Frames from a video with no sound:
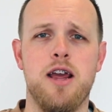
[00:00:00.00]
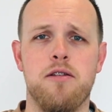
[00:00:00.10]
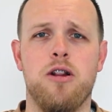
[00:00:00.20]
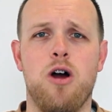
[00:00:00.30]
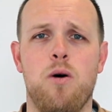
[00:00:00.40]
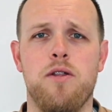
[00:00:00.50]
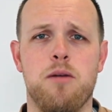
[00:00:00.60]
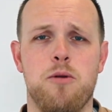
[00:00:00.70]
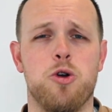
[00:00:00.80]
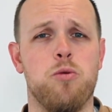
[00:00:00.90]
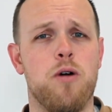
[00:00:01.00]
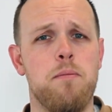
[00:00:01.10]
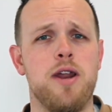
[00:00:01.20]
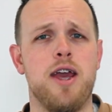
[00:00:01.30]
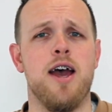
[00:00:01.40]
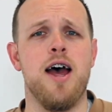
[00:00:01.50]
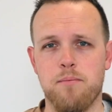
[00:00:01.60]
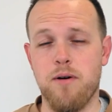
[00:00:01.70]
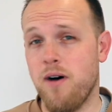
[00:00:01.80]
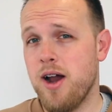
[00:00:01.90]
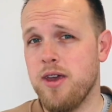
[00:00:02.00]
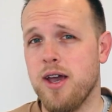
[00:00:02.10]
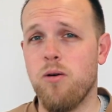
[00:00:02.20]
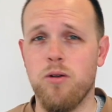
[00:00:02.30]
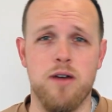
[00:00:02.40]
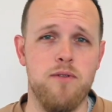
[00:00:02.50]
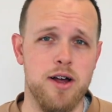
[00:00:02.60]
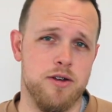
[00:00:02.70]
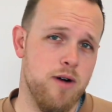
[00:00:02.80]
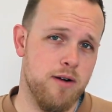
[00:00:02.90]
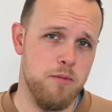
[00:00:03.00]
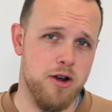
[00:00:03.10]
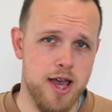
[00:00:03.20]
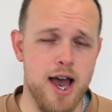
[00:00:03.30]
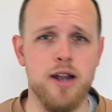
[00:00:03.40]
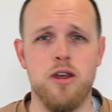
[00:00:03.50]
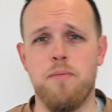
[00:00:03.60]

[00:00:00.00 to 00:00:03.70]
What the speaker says: is lower than commercial property. Provided you get all the advice correct from your accountant,